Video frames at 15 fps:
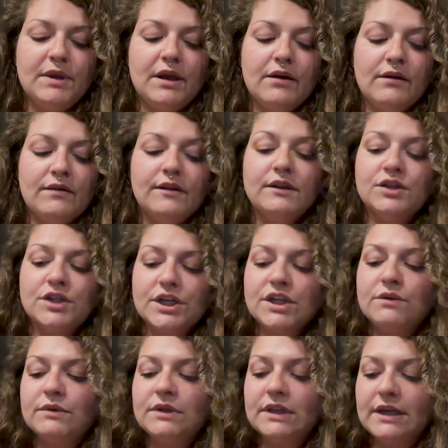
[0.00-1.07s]
because they
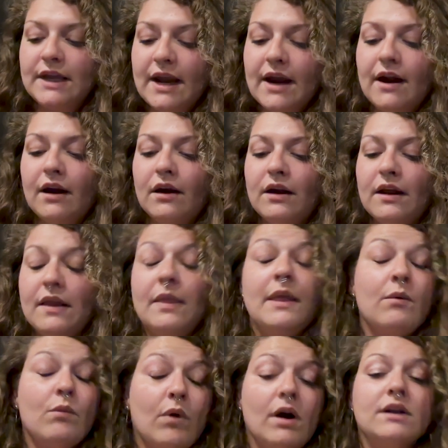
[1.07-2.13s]
genuinely care and
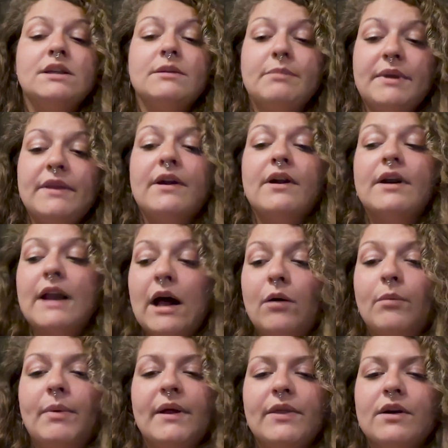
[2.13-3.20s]
they want to be there and
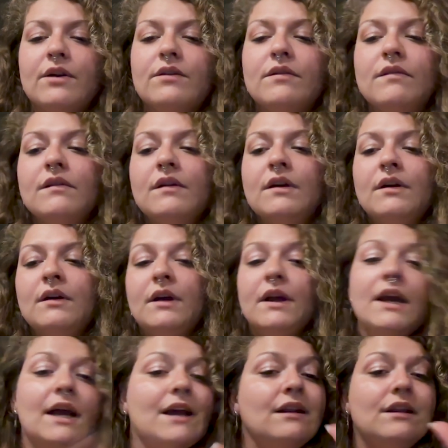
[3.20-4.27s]
help others,
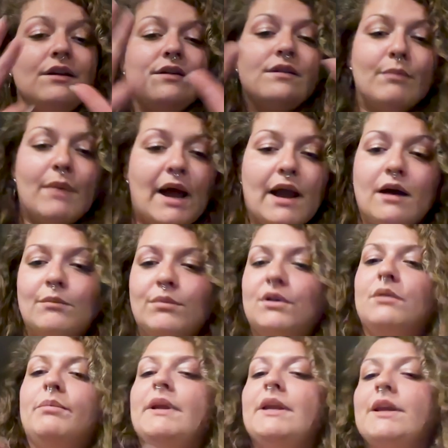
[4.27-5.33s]
at least in my
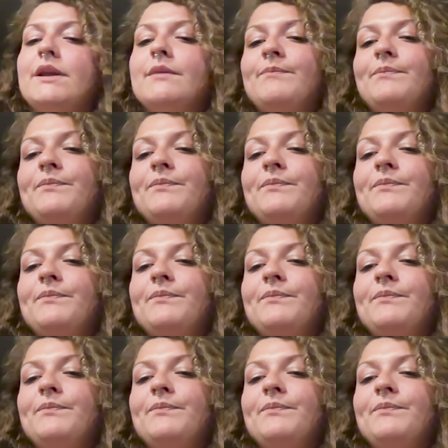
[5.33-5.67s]
humble opinion.